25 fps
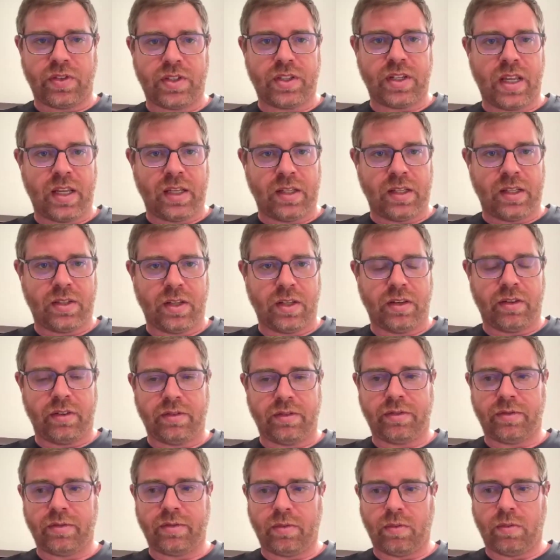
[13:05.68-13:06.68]
sort of sense
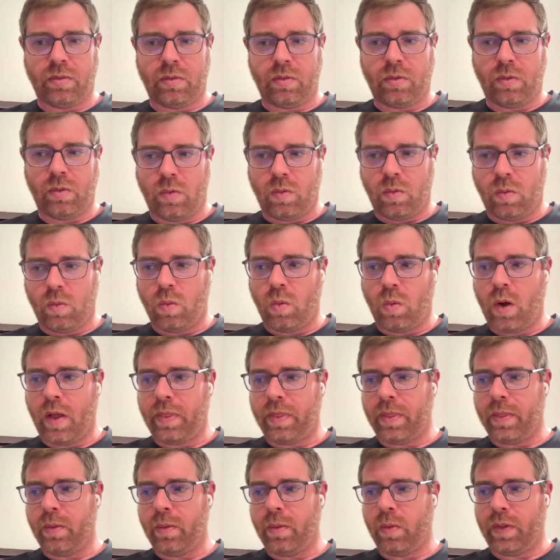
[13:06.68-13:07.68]
of
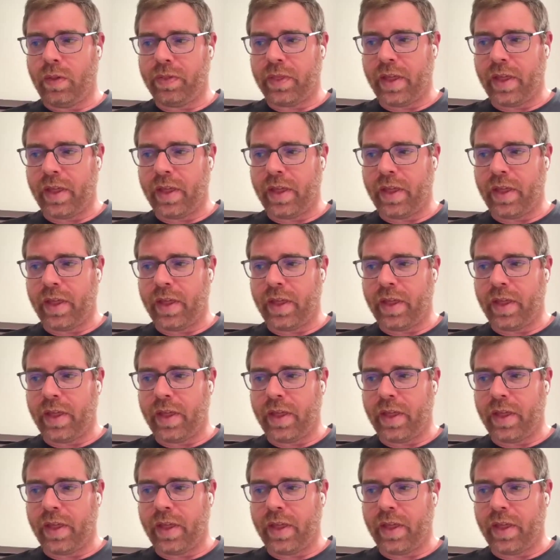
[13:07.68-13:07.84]
what